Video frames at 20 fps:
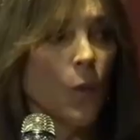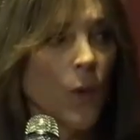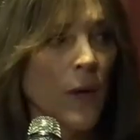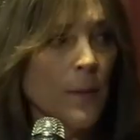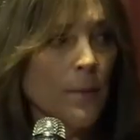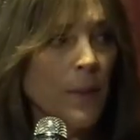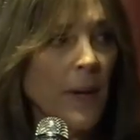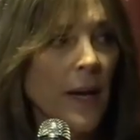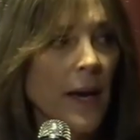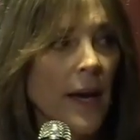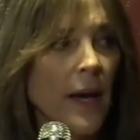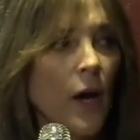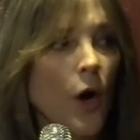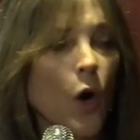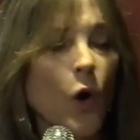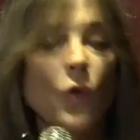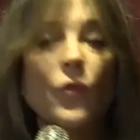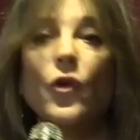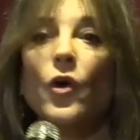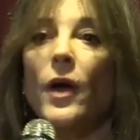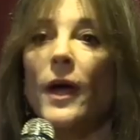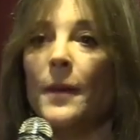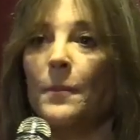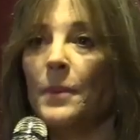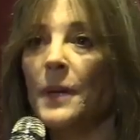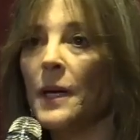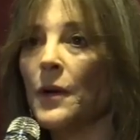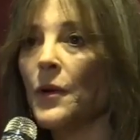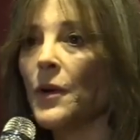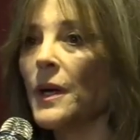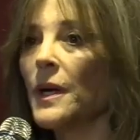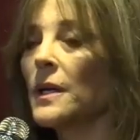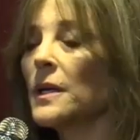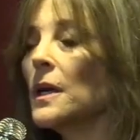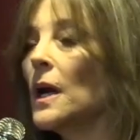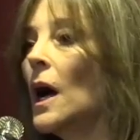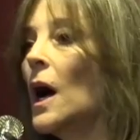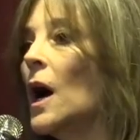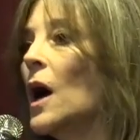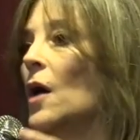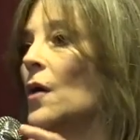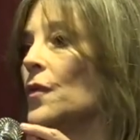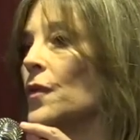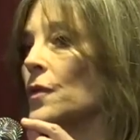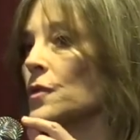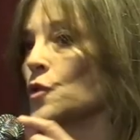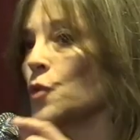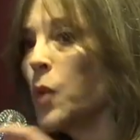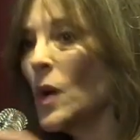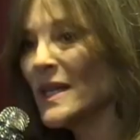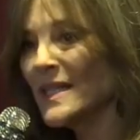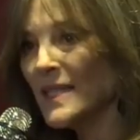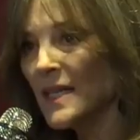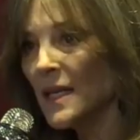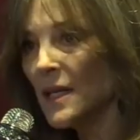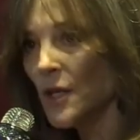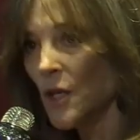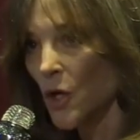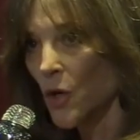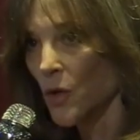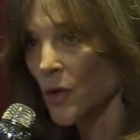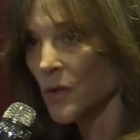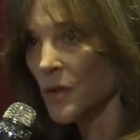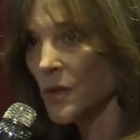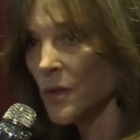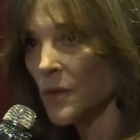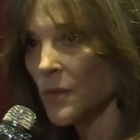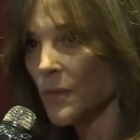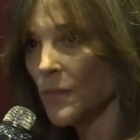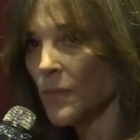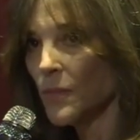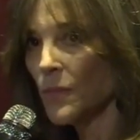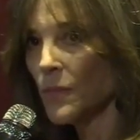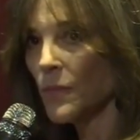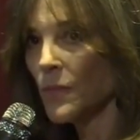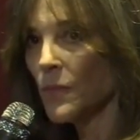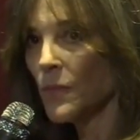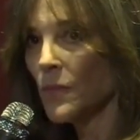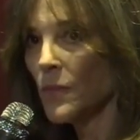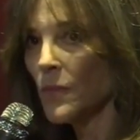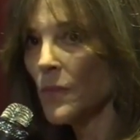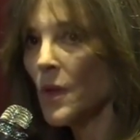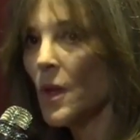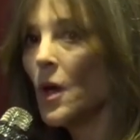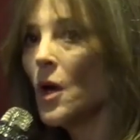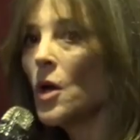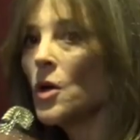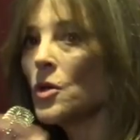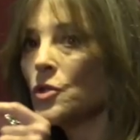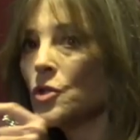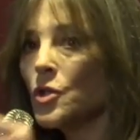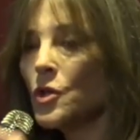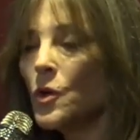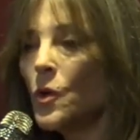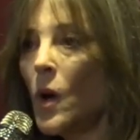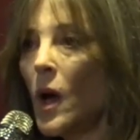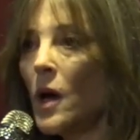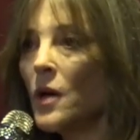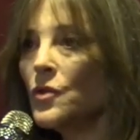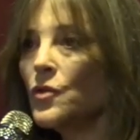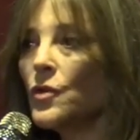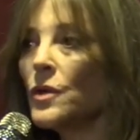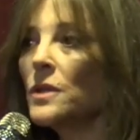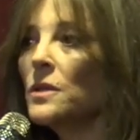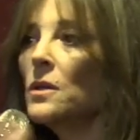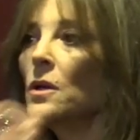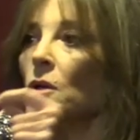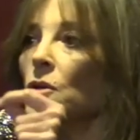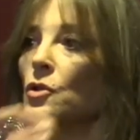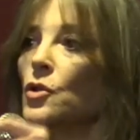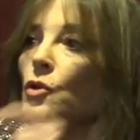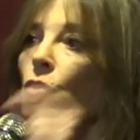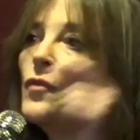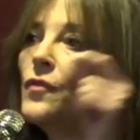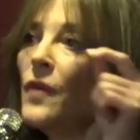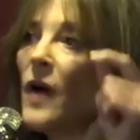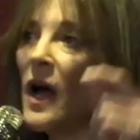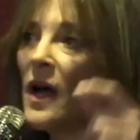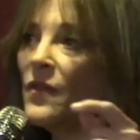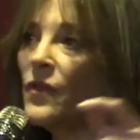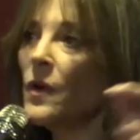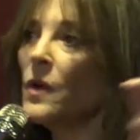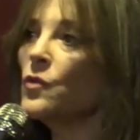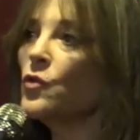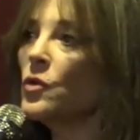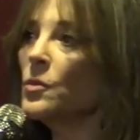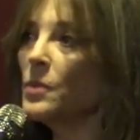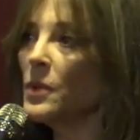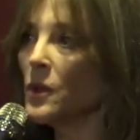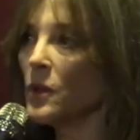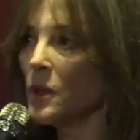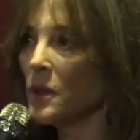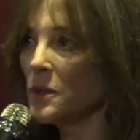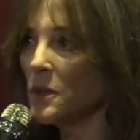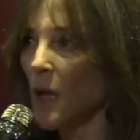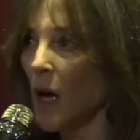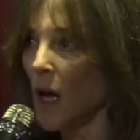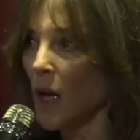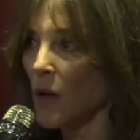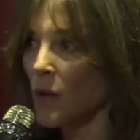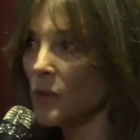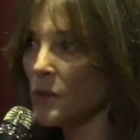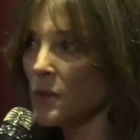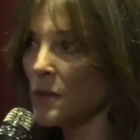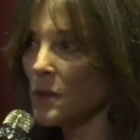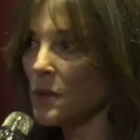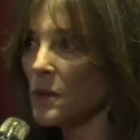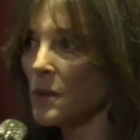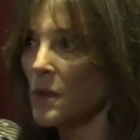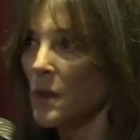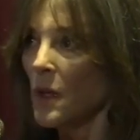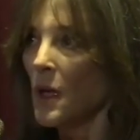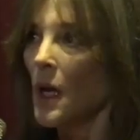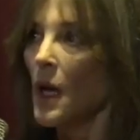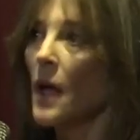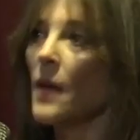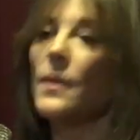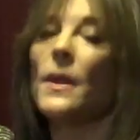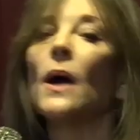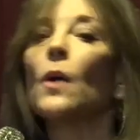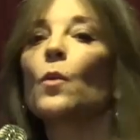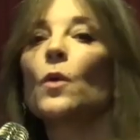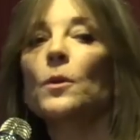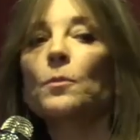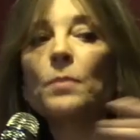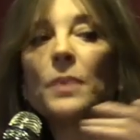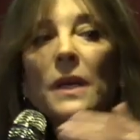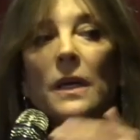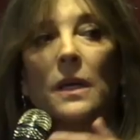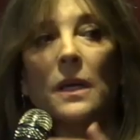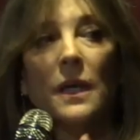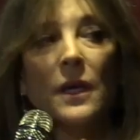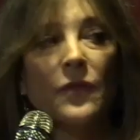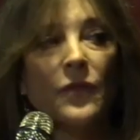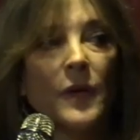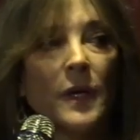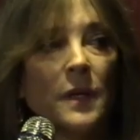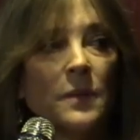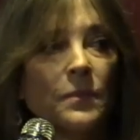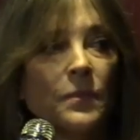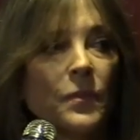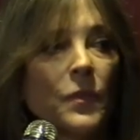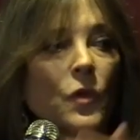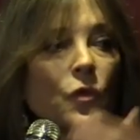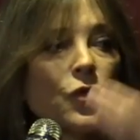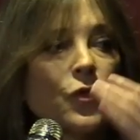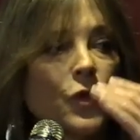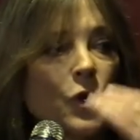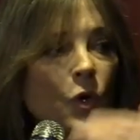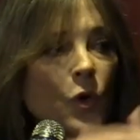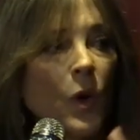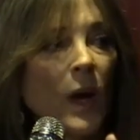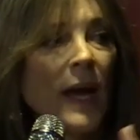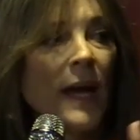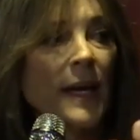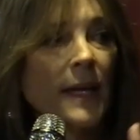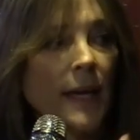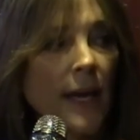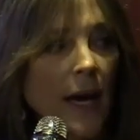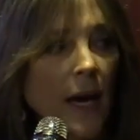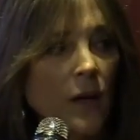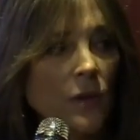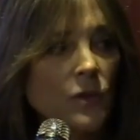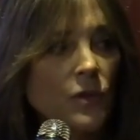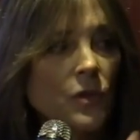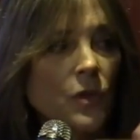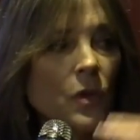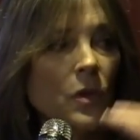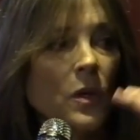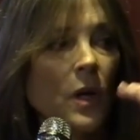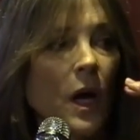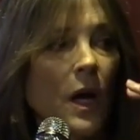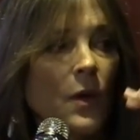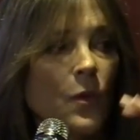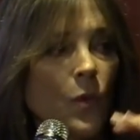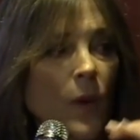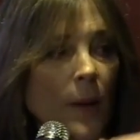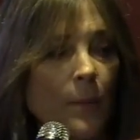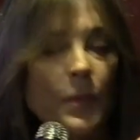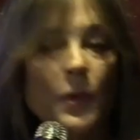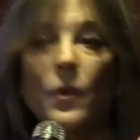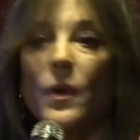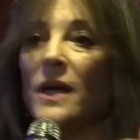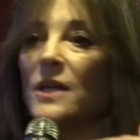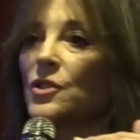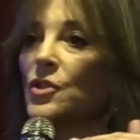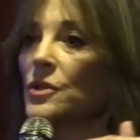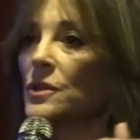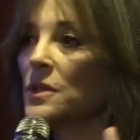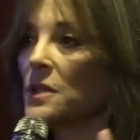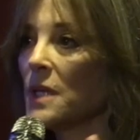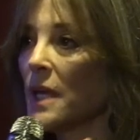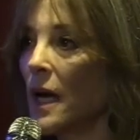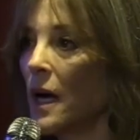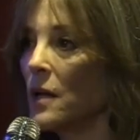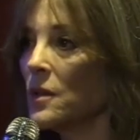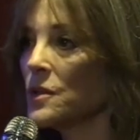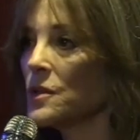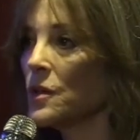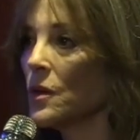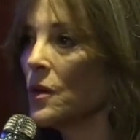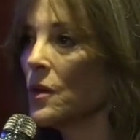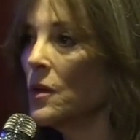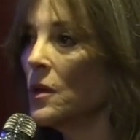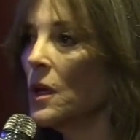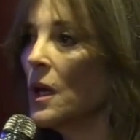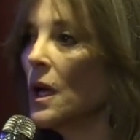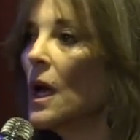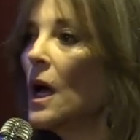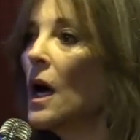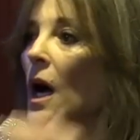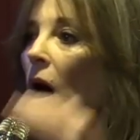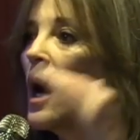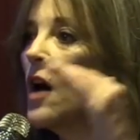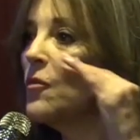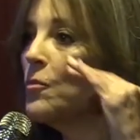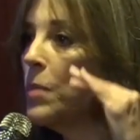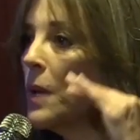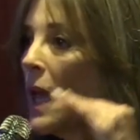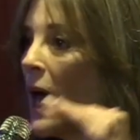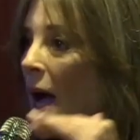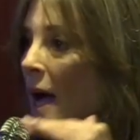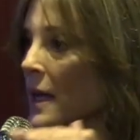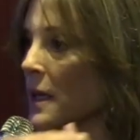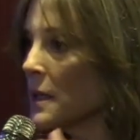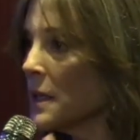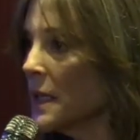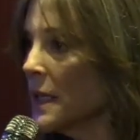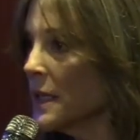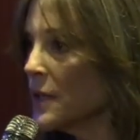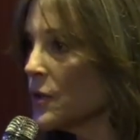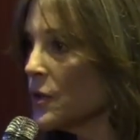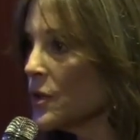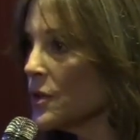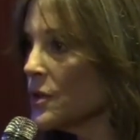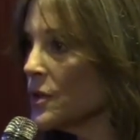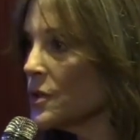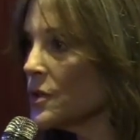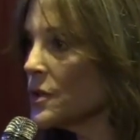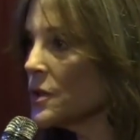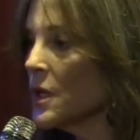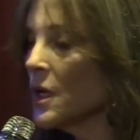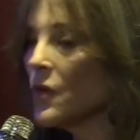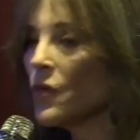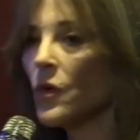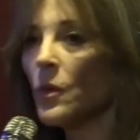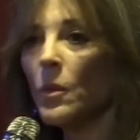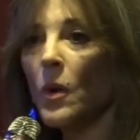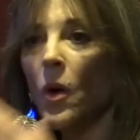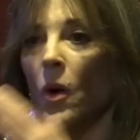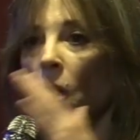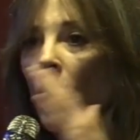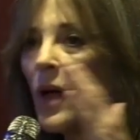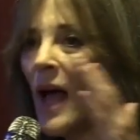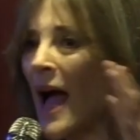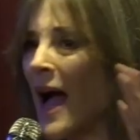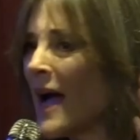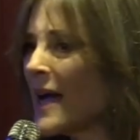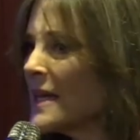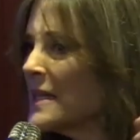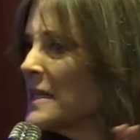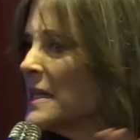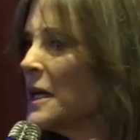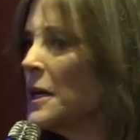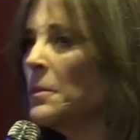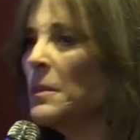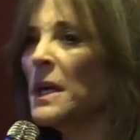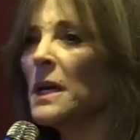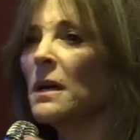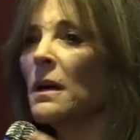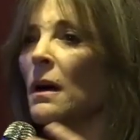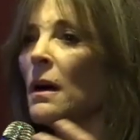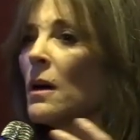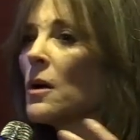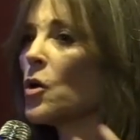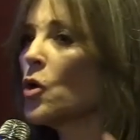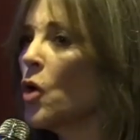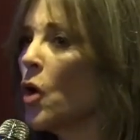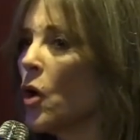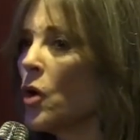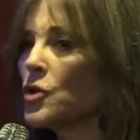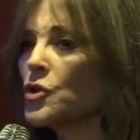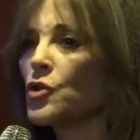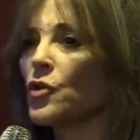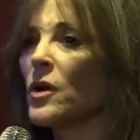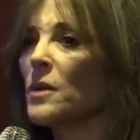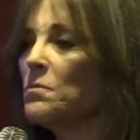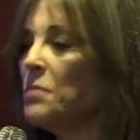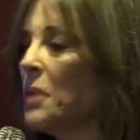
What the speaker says: we pay over a period of 20 years, $200 to $500 billion that would be given through a council, a reparations council of Black leaders from all academia, culture, and